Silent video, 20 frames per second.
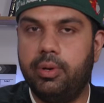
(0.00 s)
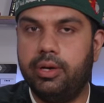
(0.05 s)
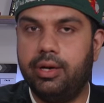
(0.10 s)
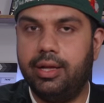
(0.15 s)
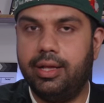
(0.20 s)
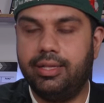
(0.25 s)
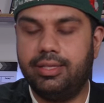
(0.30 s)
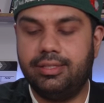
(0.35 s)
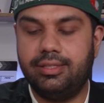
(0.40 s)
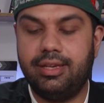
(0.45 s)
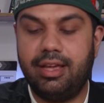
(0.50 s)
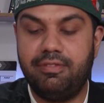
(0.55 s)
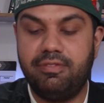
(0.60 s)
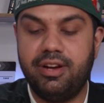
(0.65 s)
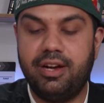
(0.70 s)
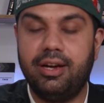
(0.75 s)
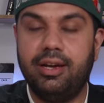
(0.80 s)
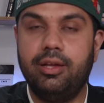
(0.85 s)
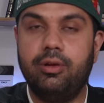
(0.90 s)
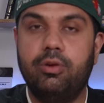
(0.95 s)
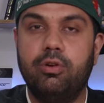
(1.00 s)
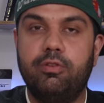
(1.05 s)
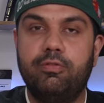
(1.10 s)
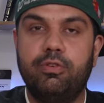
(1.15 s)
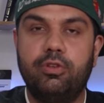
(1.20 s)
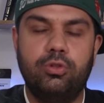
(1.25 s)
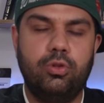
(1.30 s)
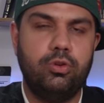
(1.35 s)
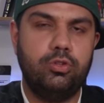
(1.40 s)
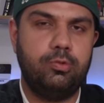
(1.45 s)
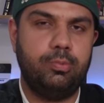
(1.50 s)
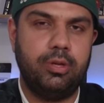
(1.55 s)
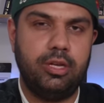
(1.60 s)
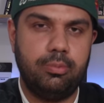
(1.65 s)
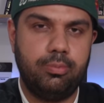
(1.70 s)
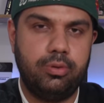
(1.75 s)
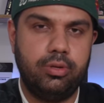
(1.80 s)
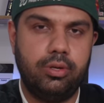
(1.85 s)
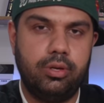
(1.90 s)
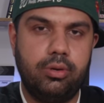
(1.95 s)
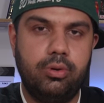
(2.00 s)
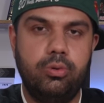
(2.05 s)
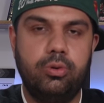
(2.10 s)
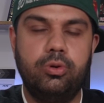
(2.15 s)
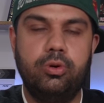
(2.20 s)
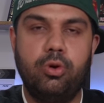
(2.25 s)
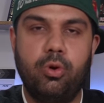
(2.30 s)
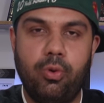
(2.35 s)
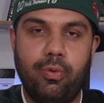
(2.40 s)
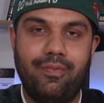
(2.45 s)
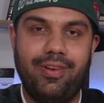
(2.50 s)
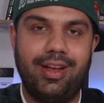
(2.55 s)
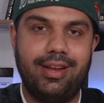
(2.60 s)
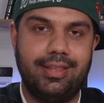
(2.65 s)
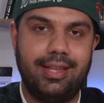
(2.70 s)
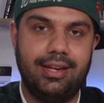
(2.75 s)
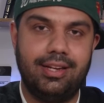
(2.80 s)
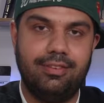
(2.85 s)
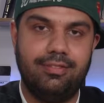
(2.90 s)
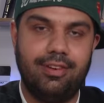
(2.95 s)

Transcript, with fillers: but it's definitely good for those people who know where their